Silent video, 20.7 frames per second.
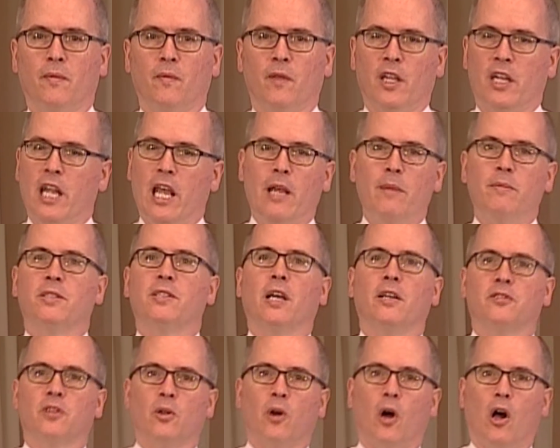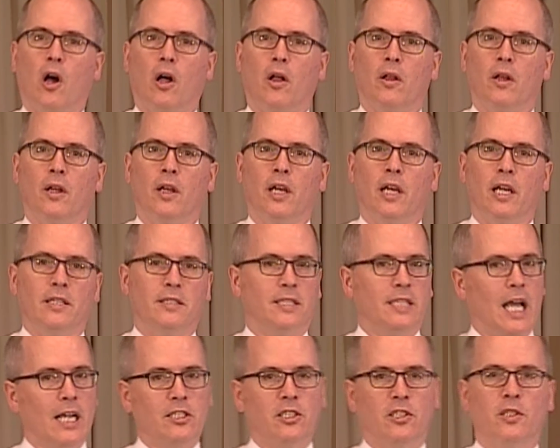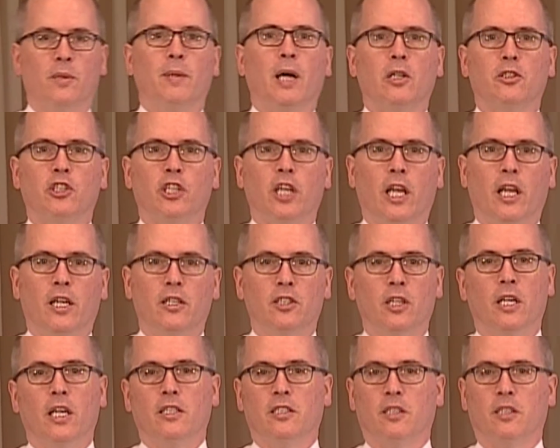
The name says it all. It's not just about change,